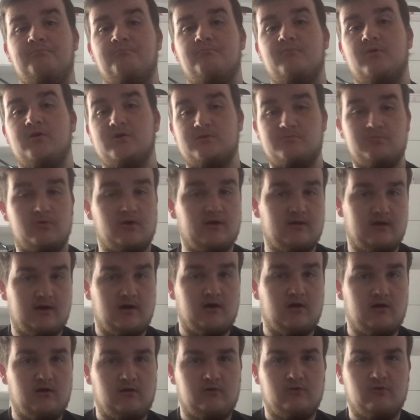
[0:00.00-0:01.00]
but it's pretty
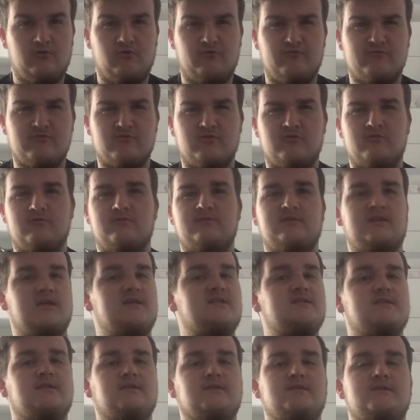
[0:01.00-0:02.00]
hard over
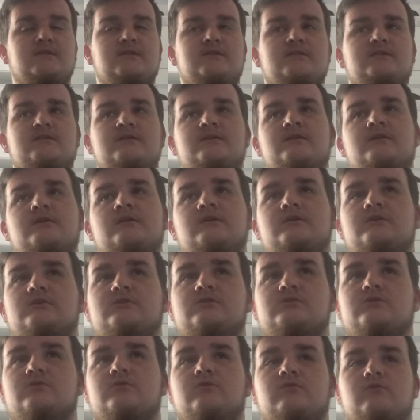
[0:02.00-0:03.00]
distances,
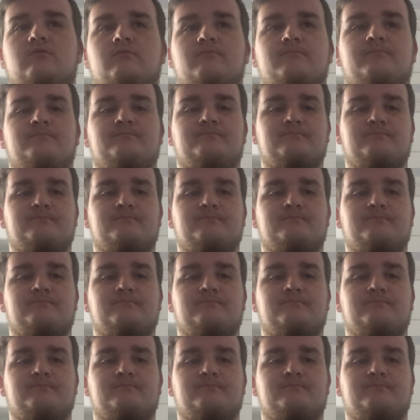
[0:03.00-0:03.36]
so